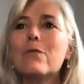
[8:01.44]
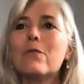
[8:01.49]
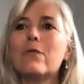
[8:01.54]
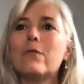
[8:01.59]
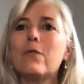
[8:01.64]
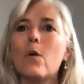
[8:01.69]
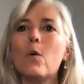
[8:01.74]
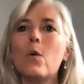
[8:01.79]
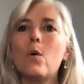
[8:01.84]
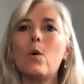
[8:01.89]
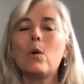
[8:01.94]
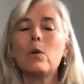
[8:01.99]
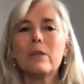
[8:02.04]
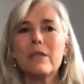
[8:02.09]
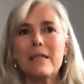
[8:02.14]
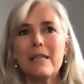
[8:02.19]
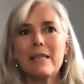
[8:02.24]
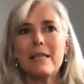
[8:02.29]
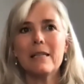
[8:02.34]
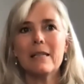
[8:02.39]
you fold
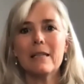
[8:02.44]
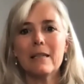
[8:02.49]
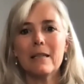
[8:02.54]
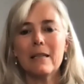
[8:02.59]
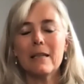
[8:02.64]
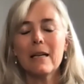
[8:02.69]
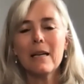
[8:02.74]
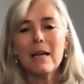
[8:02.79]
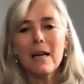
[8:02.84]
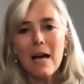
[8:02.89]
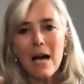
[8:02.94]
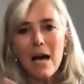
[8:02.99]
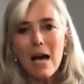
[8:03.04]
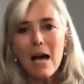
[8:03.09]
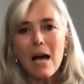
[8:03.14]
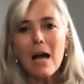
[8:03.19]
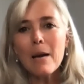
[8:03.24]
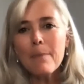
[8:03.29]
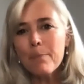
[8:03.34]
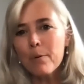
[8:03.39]
in
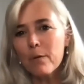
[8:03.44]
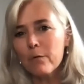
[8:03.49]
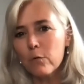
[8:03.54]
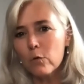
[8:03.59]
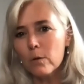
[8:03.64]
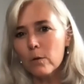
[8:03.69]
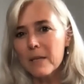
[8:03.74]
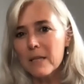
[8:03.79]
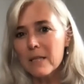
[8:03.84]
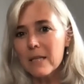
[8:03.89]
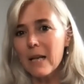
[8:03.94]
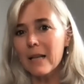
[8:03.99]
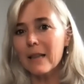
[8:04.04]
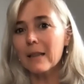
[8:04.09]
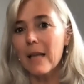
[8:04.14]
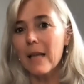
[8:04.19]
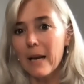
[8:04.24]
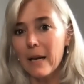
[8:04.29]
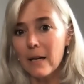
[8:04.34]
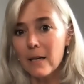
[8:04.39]
high performance
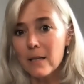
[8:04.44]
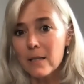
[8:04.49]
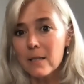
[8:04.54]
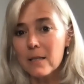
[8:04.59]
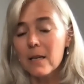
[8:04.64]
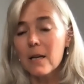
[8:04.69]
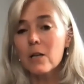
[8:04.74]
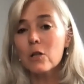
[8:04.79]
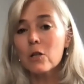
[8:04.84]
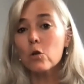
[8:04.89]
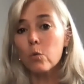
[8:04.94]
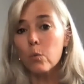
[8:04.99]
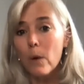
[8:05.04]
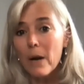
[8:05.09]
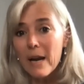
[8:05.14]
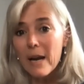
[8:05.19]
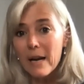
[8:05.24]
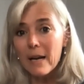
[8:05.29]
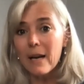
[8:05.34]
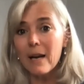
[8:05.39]
athletics
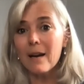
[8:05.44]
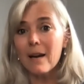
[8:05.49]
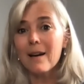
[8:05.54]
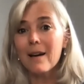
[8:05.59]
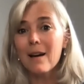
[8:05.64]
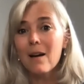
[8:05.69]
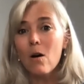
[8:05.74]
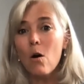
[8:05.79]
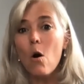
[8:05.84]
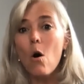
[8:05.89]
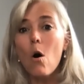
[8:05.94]
training,